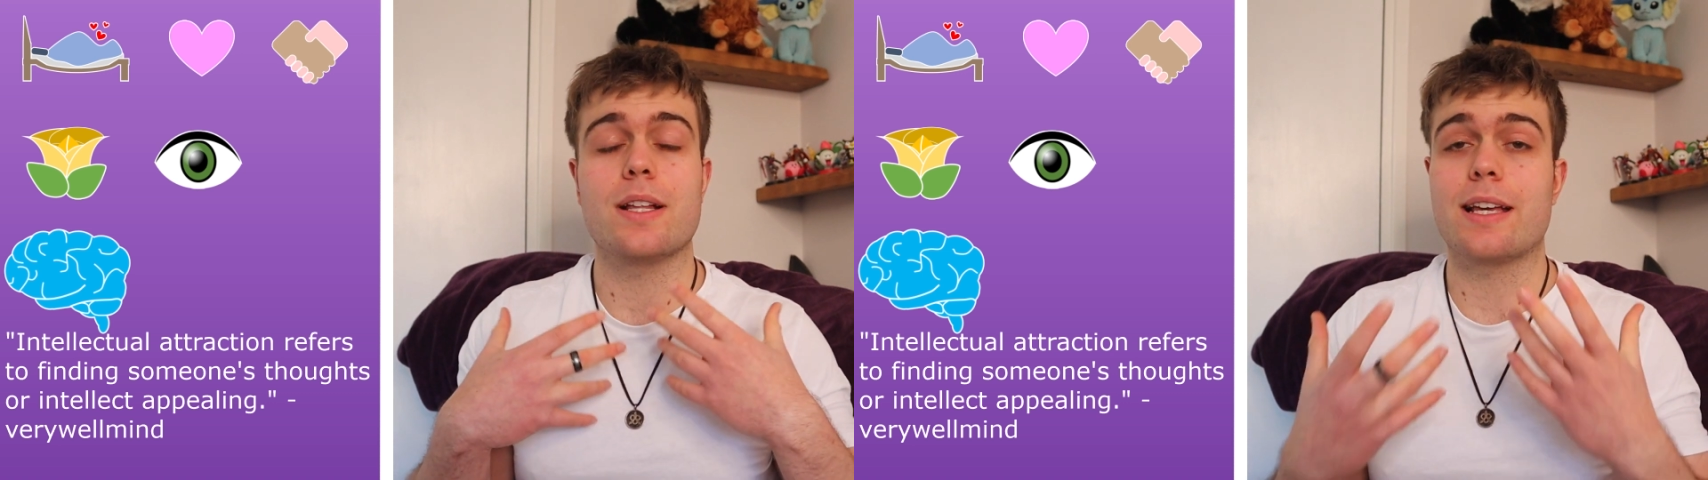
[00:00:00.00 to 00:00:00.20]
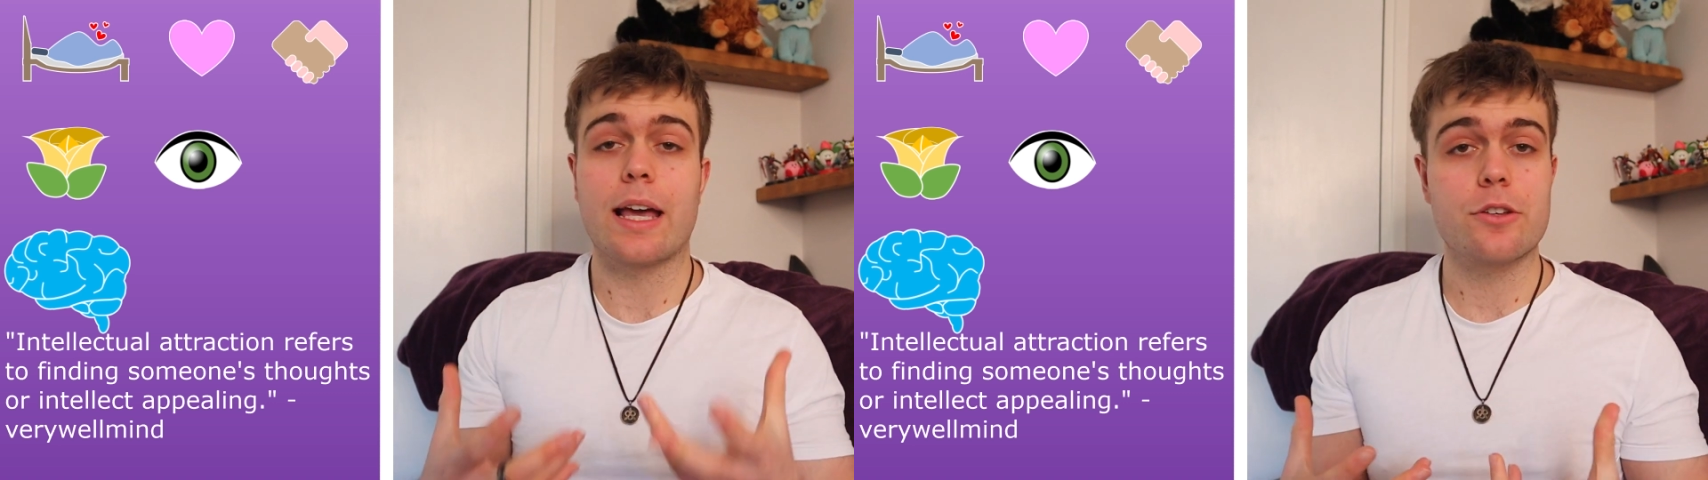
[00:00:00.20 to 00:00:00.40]

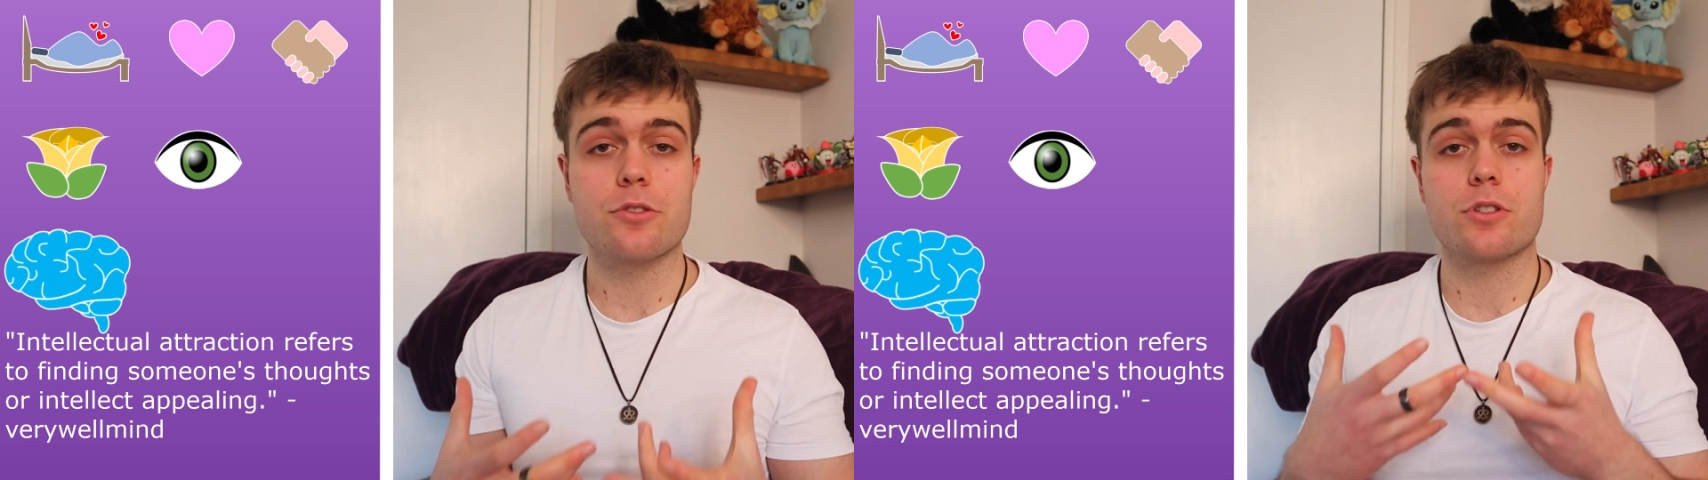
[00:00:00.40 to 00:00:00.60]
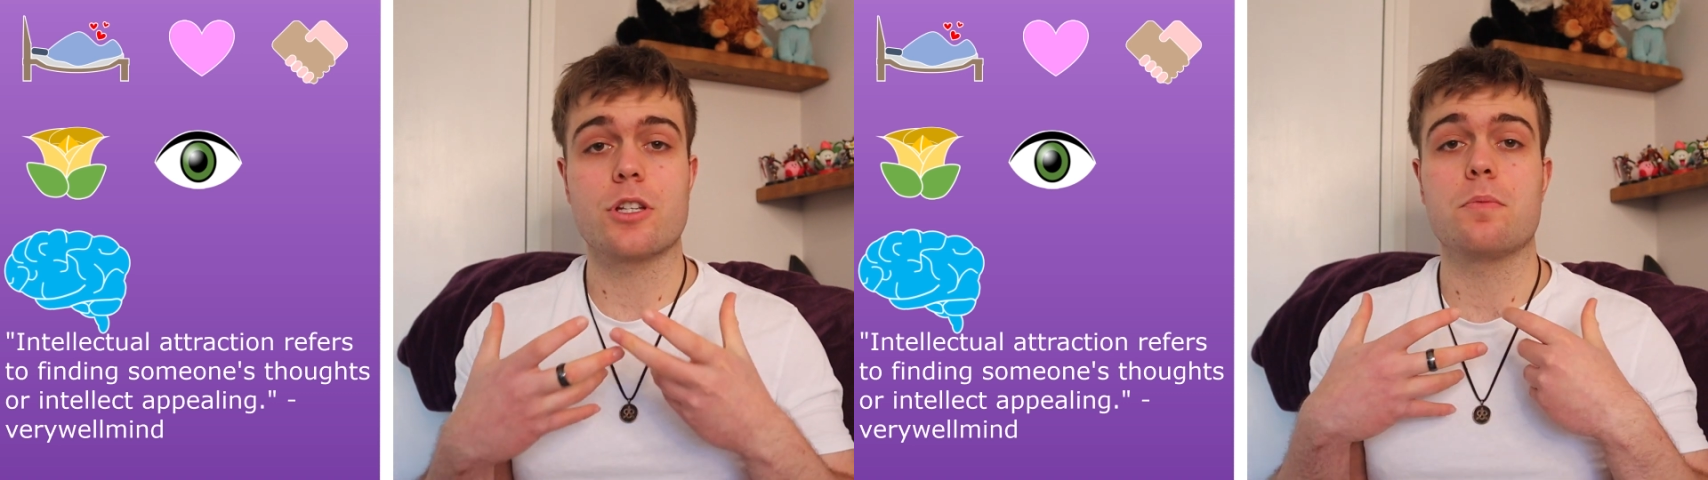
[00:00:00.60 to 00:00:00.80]
engage
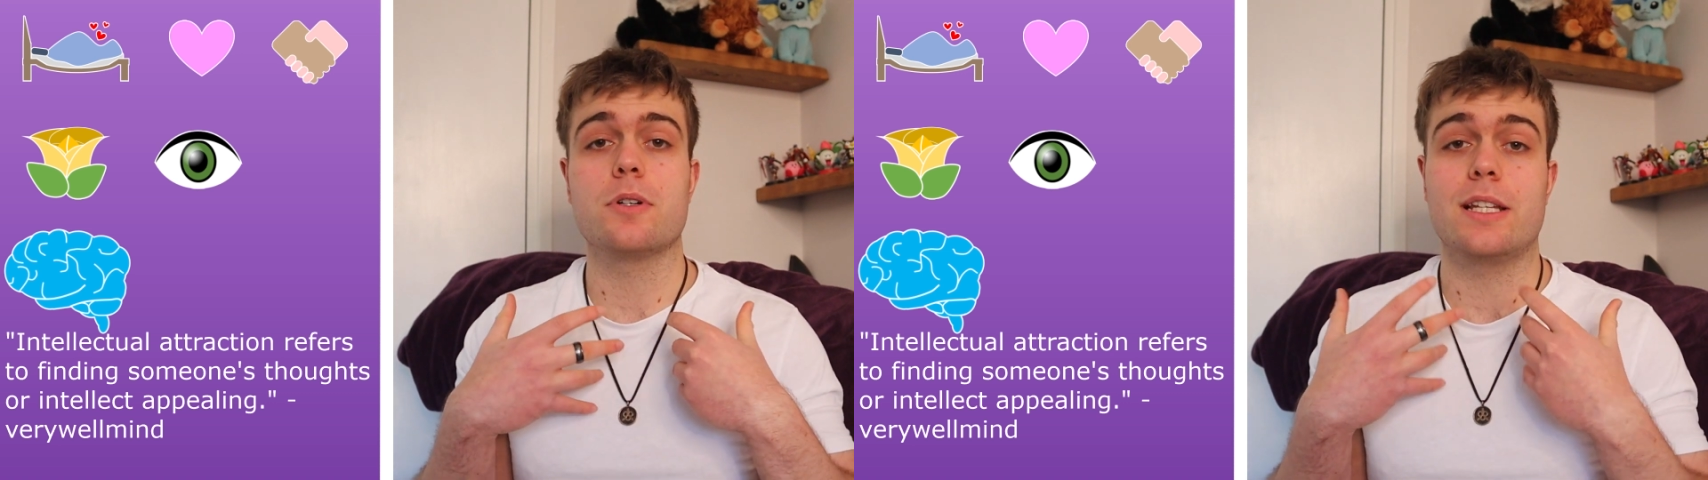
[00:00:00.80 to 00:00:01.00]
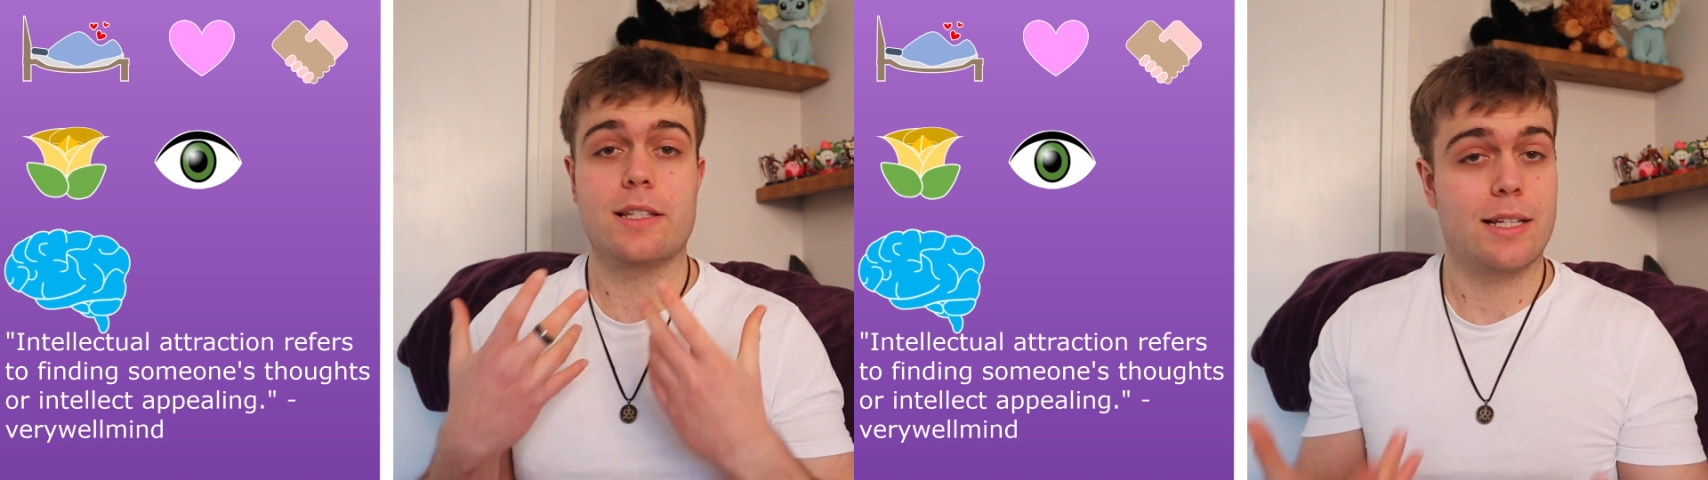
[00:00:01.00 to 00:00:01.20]
on
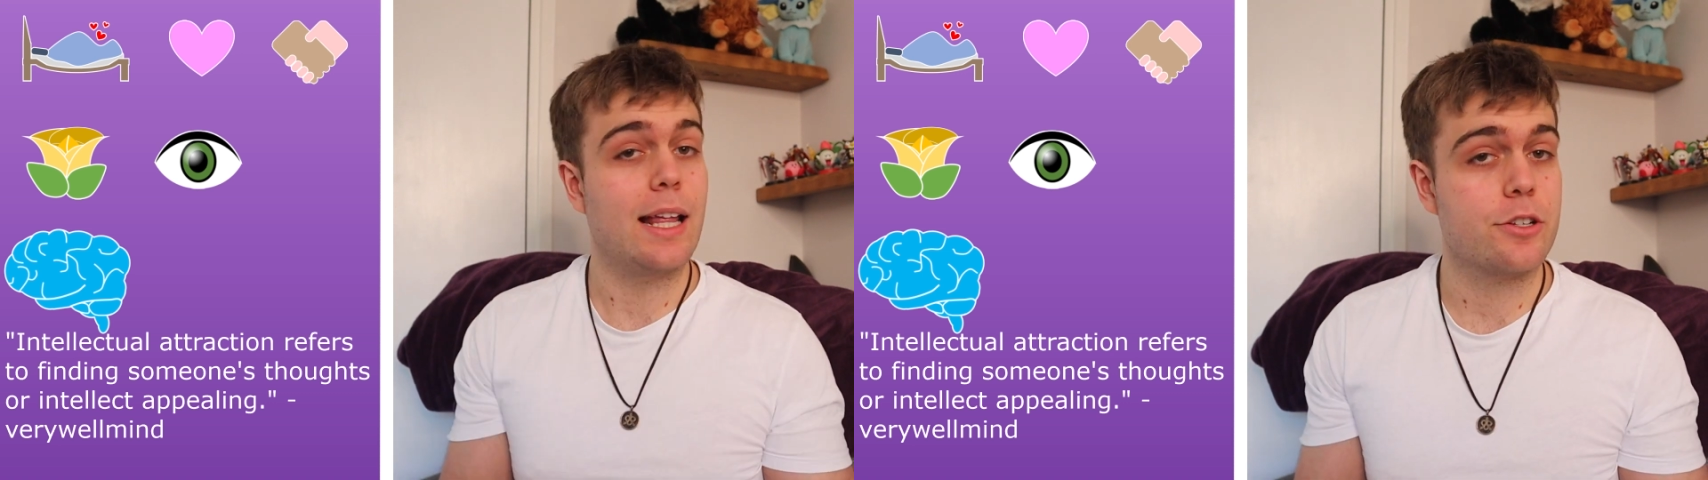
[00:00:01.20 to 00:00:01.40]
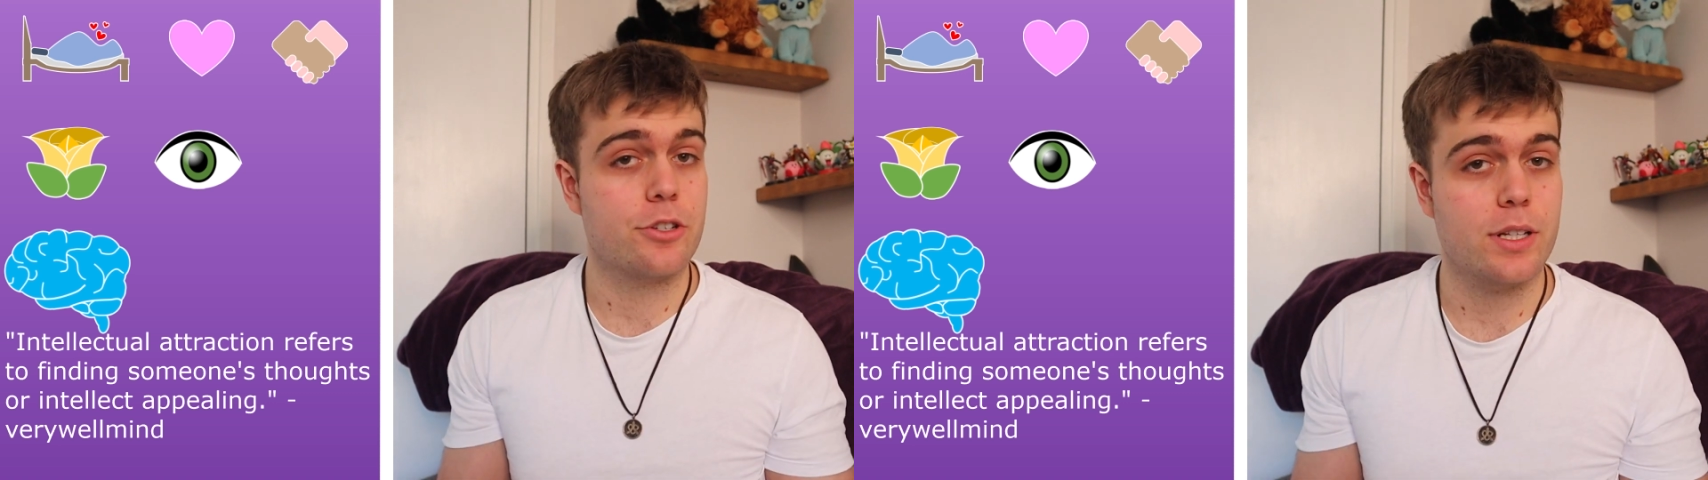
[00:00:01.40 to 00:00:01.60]
someone
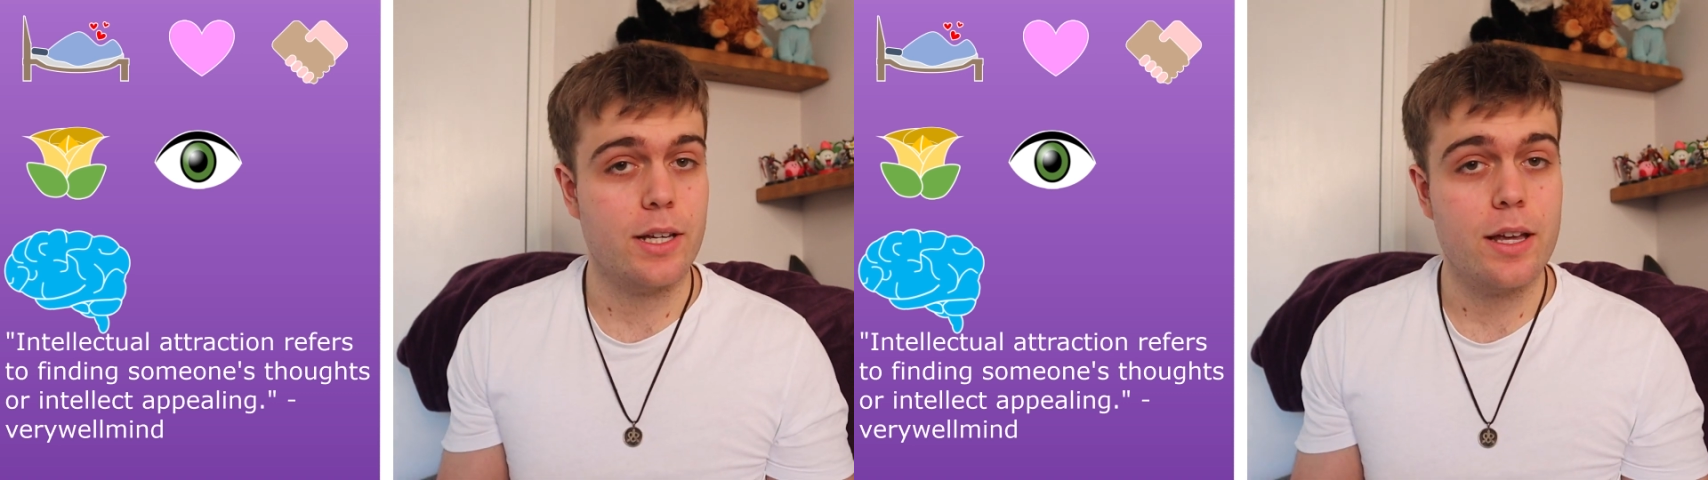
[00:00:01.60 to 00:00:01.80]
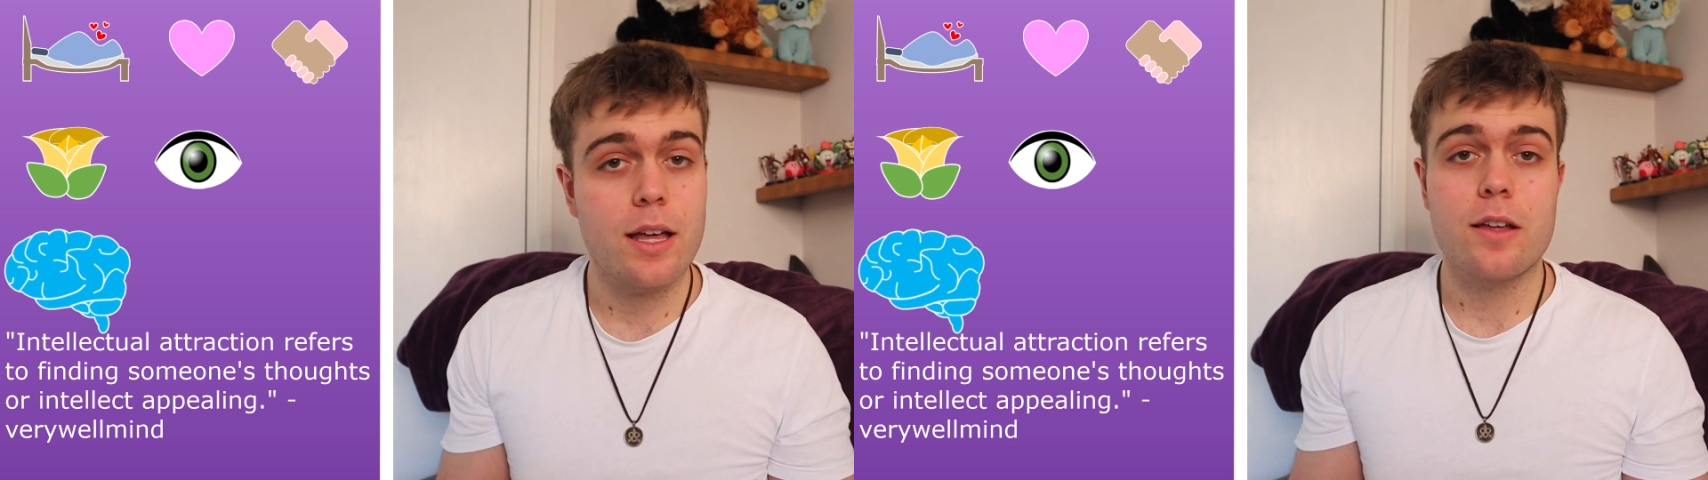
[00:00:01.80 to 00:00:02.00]
intellectually,